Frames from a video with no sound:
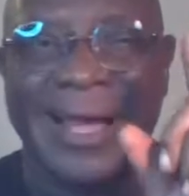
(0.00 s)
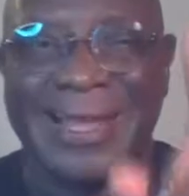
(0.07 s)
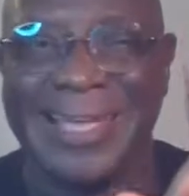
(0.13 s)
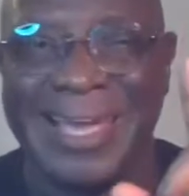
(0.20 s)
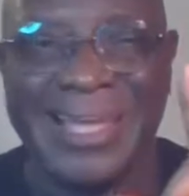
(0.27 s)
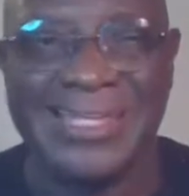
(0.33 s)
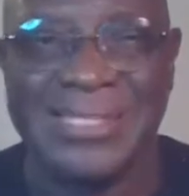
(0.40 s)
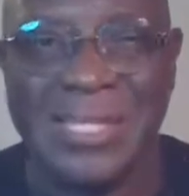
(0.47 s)
I
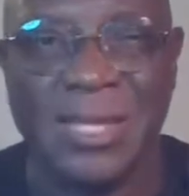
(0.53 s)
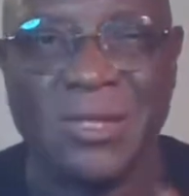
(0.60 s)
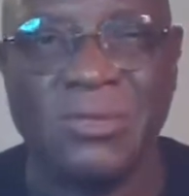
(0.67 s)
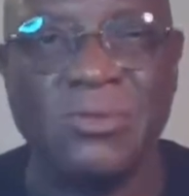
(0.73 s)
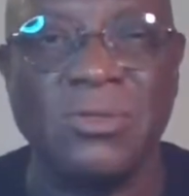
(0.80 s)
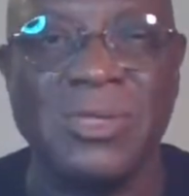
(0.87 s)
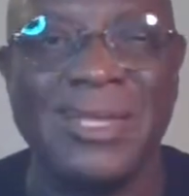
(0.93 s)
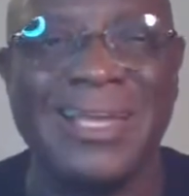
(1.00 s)
can't tell
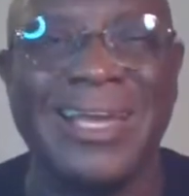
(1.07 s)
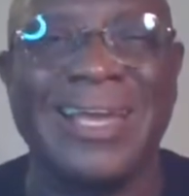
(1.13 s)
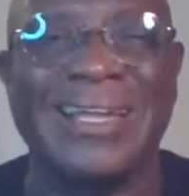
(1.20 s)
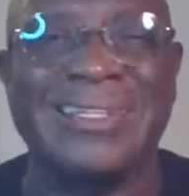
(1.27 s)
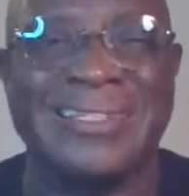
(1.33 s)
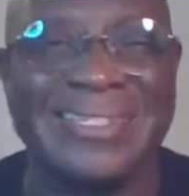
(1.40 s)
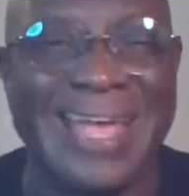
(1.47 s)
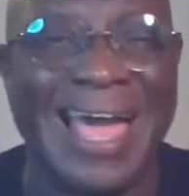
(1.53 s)
you the
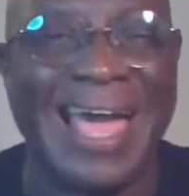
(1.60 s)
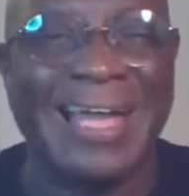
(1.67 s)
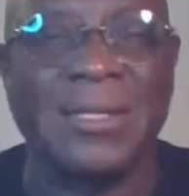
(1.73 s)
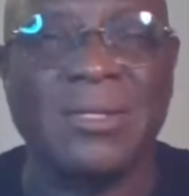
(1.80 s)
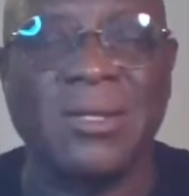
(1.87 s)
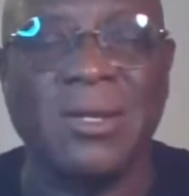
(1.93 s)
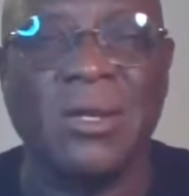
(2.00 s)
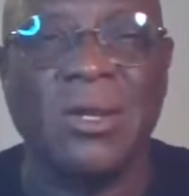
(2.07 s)
exact
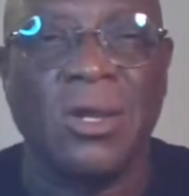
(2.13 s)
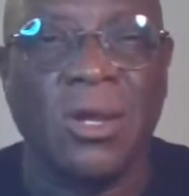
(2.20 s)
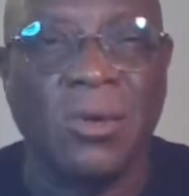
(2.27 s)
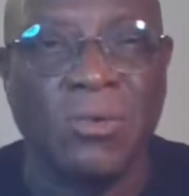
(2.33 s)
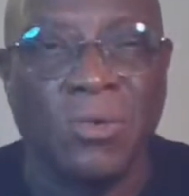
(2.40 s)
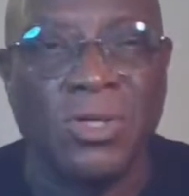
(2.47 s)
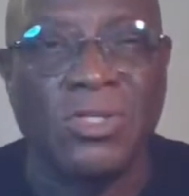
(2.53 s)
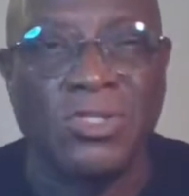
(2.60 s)

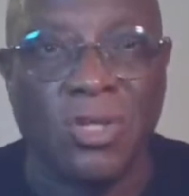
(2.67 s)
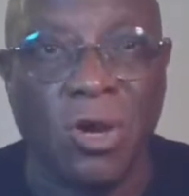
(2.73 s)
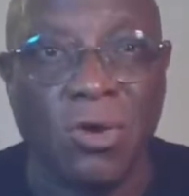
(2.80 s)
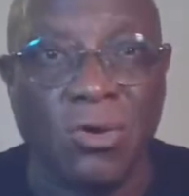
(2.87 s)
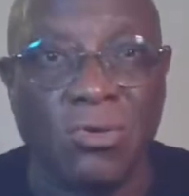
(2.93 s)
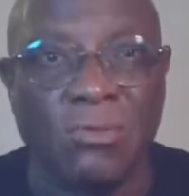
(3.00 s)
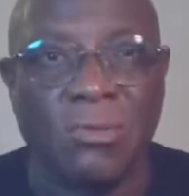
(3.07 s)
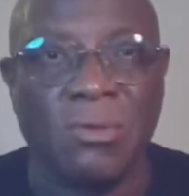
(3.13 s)

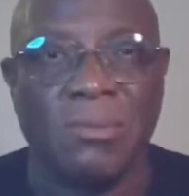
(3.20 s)
result